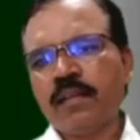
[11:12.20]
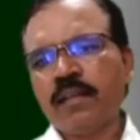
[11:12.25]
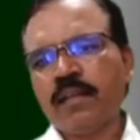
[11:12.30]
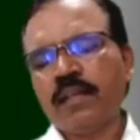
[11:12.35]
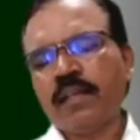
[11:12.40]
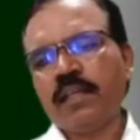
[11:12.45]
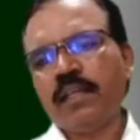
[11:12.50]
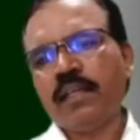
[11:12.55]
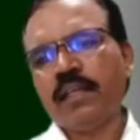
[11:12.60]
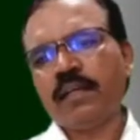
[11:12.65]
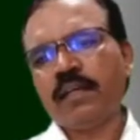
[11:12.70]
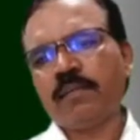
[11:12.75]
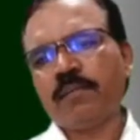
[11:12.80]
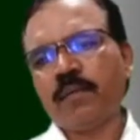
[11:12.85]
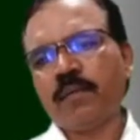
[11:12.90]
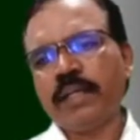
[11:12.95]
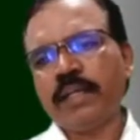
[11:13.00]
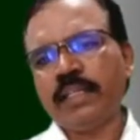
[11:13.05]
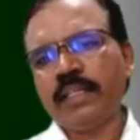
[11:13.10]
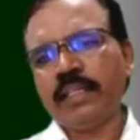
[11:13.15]
Here
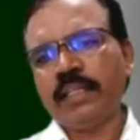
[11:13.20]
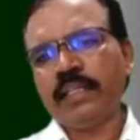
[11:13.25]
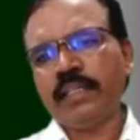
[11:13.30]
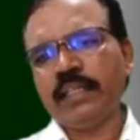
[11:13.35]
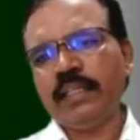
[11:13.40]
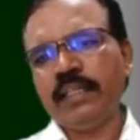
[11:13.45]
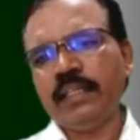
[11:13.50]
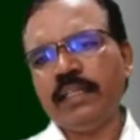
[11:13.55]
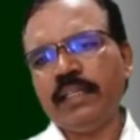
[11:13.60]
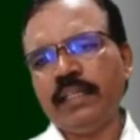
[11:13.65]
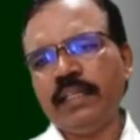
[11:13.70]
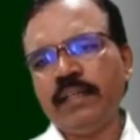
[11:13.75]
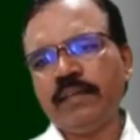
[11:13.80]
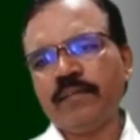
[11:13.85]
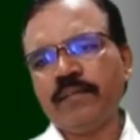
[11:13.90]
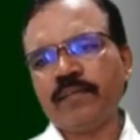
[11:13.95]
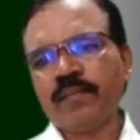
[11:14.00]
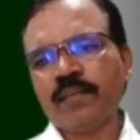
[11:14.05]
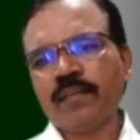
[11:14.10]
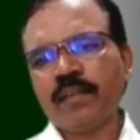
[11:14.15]
point E,
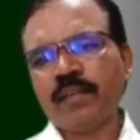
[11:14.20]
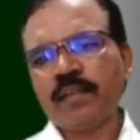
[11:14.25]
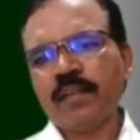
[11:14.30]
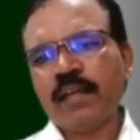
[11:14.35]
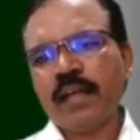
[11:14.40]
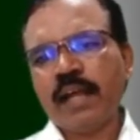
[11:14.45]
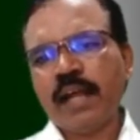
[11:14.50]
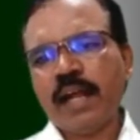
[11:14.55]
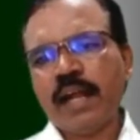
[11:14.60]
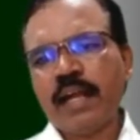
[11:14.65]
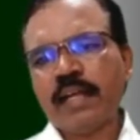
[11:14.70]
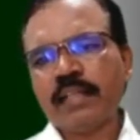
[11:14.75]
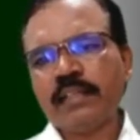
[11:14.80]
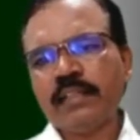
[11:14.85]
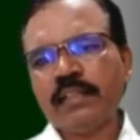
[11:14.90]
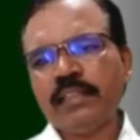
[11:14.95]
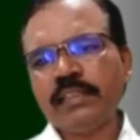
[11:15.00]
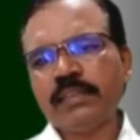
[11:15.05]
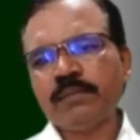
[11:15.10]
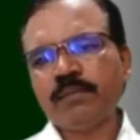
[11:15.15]
at
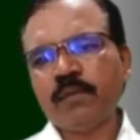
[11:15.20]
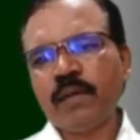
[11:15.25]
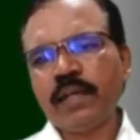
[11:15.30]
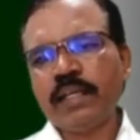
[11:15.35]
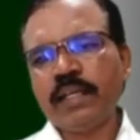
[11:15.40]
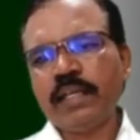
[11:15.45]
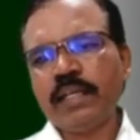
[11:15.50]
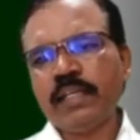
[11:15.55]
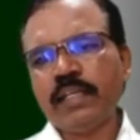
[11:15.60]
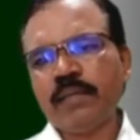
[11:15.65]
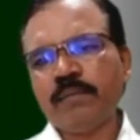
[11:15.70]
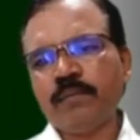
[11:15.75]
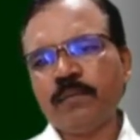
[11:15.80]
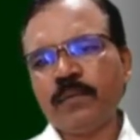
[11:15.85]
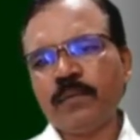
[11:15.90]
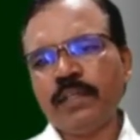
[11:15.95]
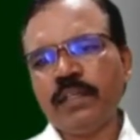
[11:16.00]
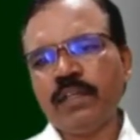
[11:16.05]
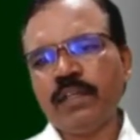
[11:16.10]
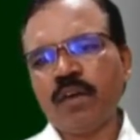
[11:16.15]
this point if
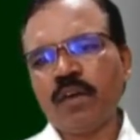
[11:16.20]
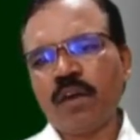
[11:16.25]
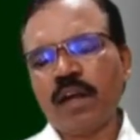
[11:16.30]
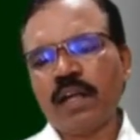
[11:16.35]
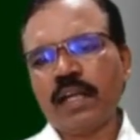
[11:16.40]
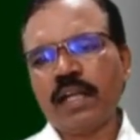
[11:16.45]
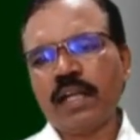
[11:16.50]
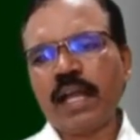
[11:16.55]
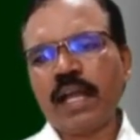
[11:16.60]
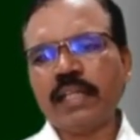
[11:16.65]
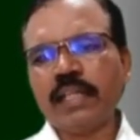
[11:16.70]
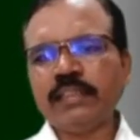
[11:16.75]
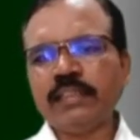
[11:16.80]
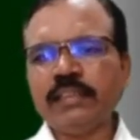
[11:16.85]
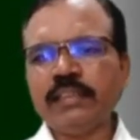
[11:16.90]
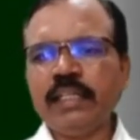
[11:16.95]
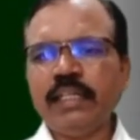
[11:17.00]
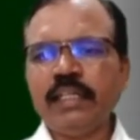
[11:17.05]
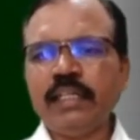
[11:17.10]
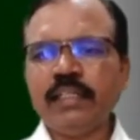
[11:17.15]
we draw
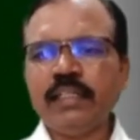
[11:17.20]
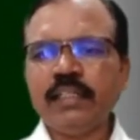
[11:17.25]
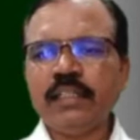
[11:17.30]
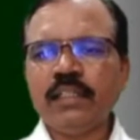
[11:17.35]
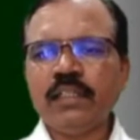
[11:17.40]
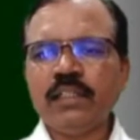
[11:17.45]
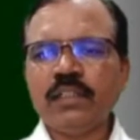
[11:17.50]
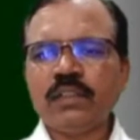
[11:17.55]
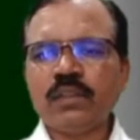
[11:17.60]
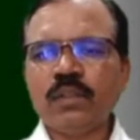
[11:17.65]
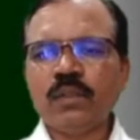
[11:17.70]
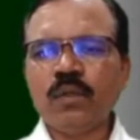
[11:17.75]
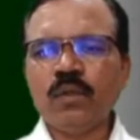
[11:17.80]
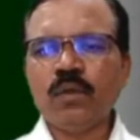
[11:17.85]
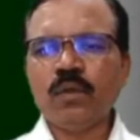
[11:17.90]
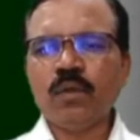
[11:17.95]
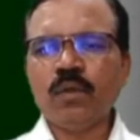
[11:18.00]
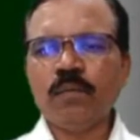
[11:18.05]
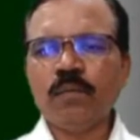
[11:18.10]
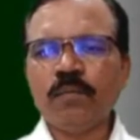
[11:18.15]
tangent,
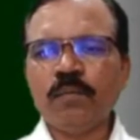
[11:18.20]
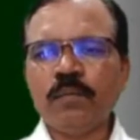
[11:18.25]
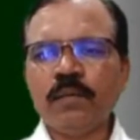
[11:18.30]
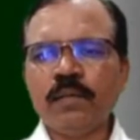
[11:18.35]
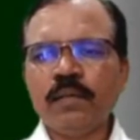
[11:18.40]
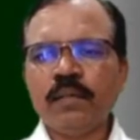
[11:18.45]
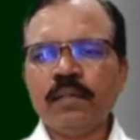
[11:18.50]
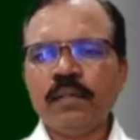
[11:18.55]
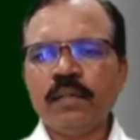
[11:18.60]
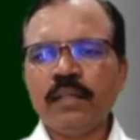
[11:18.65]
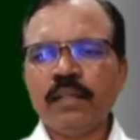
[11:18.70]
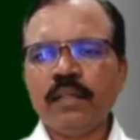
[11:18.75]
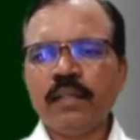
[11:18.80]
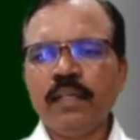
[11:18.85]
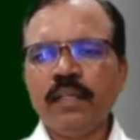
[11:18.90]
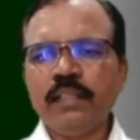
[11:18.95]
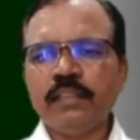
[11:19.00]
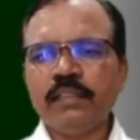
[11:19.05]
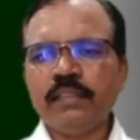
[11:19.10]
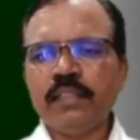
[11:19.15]
slope, it
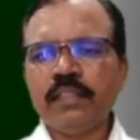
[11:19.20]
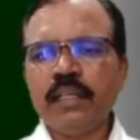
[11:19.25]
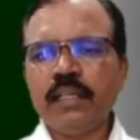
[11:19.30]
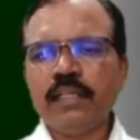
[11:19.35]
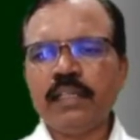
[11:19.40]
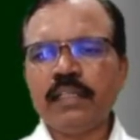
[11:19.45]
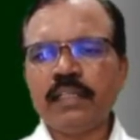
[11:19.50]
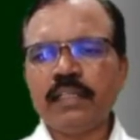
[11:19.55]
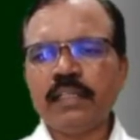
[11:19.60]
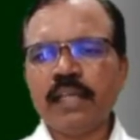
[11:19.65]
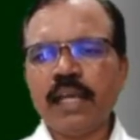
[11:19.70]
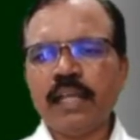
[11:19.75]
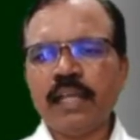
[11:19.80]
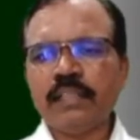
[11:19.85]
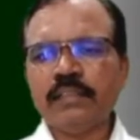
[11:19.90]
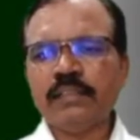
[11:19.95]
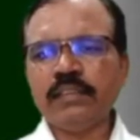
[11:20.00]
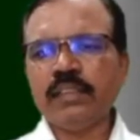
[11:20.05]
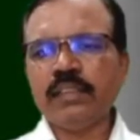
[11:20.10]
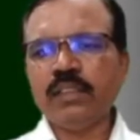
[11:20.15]
is greater than
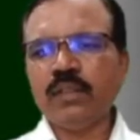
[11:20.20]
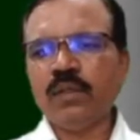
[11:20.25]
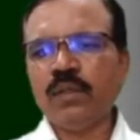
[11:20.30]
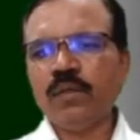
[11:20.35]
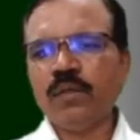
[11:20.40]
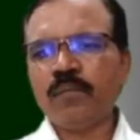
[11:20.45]
0.